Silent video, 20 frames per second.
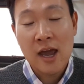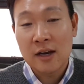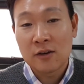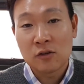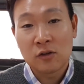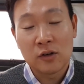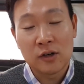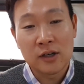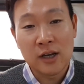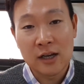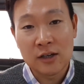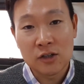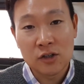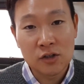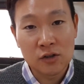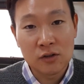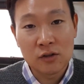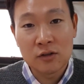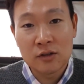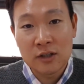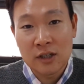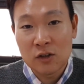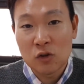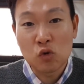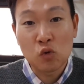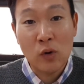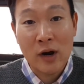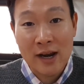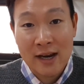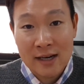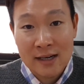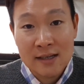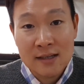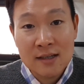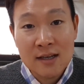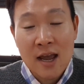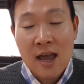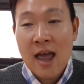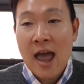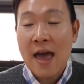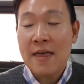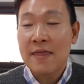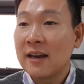and credentials and grades.